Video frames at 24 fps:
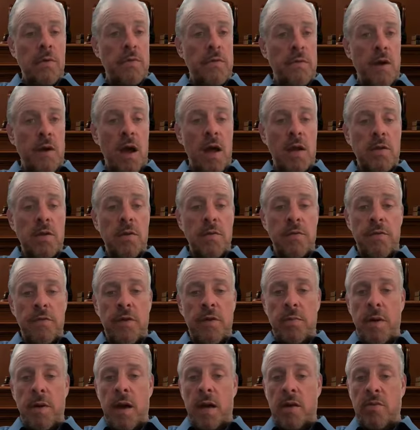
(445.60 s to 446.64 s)
Provide your
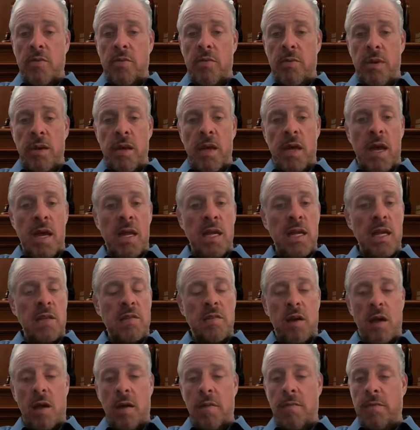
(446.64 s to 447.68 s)
feedback to me at any
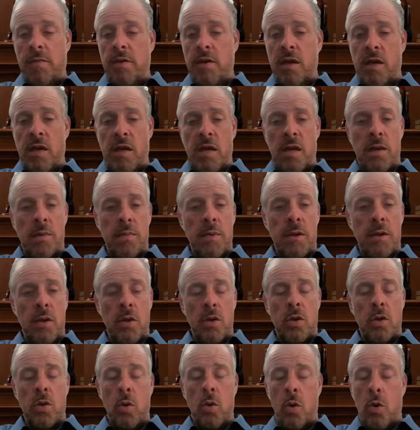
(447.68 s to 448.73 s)
time via
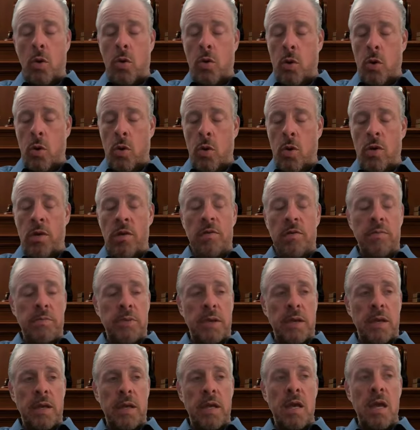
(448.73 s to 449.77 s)
email. You all know it. It's
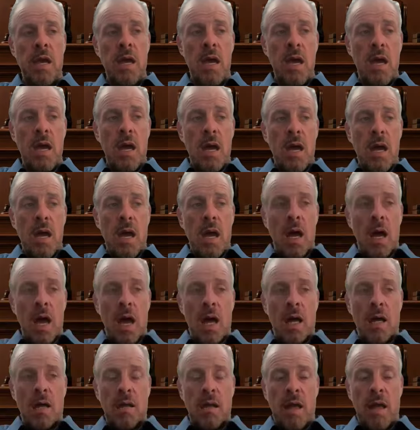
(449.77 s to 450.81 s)
p
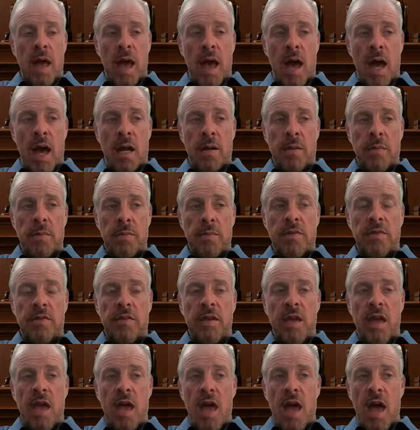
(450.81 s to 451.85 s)

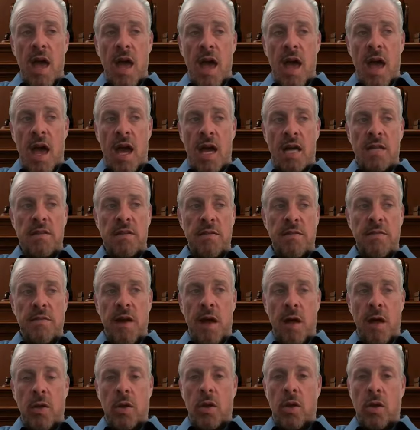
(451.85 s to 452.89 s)
adams at
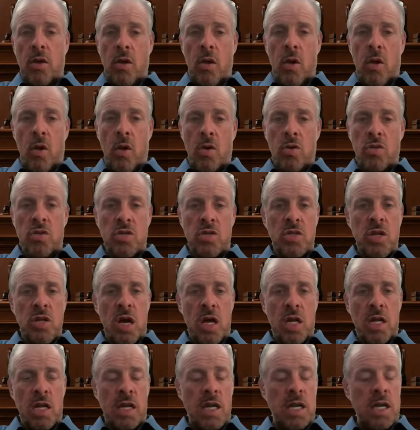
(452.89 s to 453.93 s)

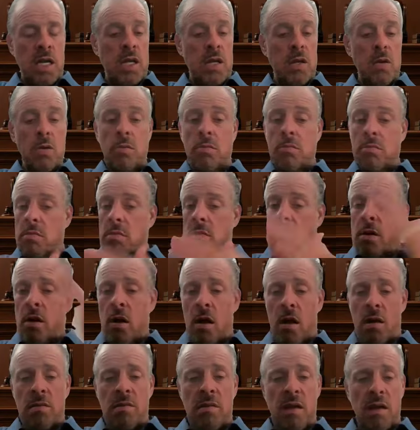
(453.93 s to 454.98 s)
valleycollege.edu.
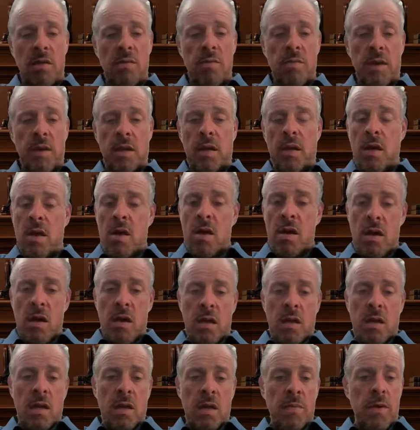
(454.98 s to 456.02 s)
Contact me.
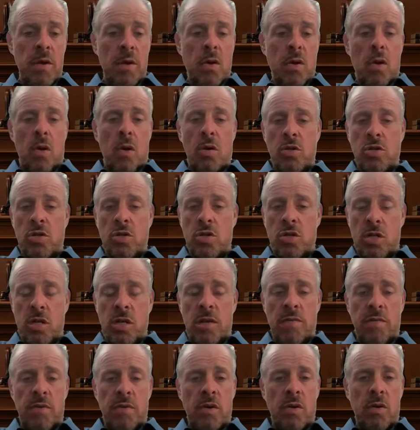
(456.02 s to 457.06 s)
Give me a call. You should
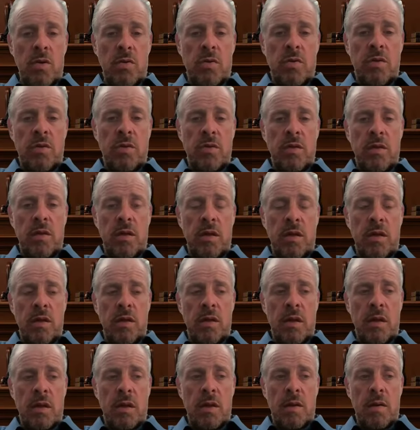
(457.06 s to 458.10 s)
even go to
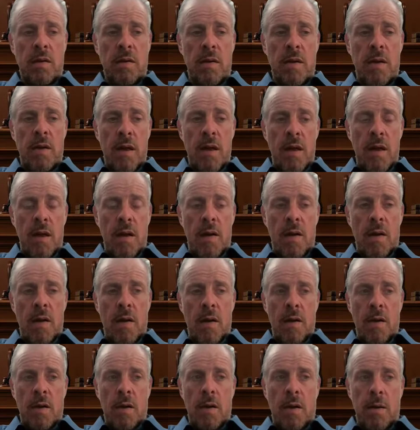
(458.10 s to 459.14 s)
the
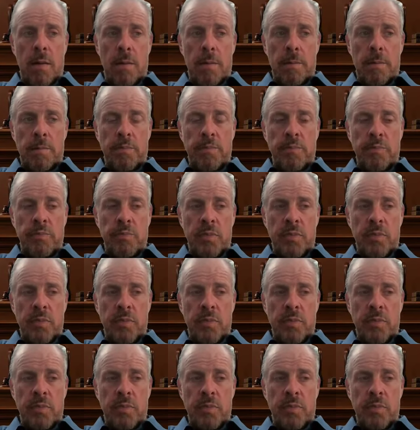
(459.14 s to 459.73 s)
our